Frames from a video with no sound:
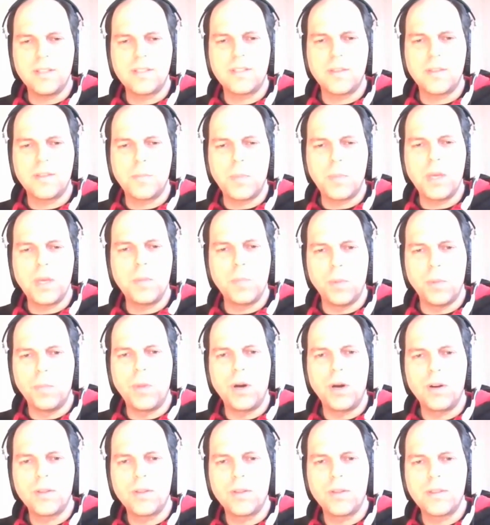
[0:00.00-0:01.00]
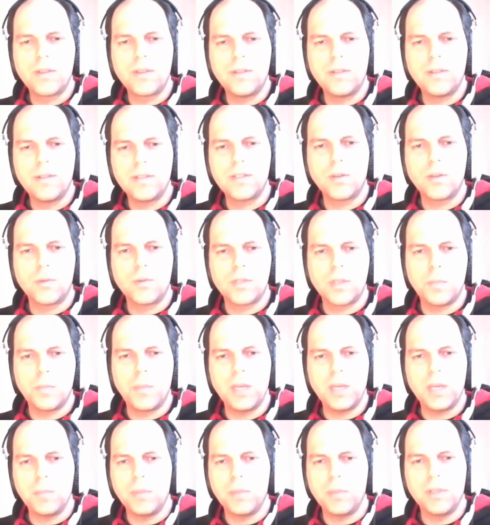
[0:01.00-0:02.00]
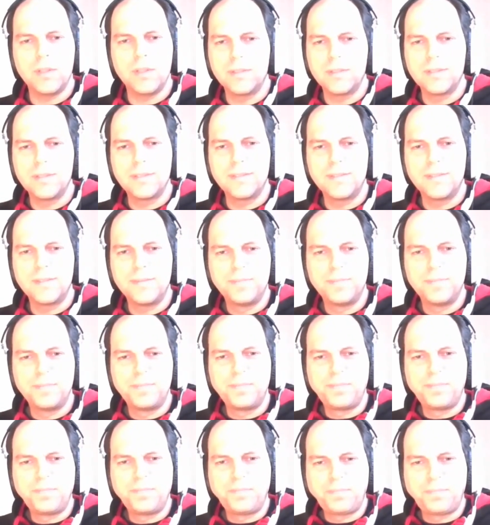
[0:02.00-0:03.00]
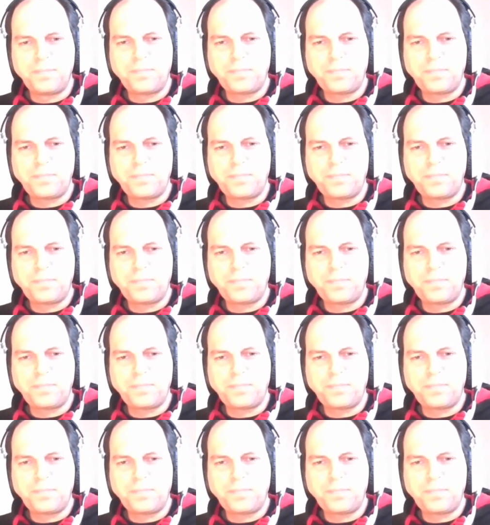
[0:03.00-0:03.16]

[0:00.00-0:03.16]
it's the people part so mm-hmm. is the people okay.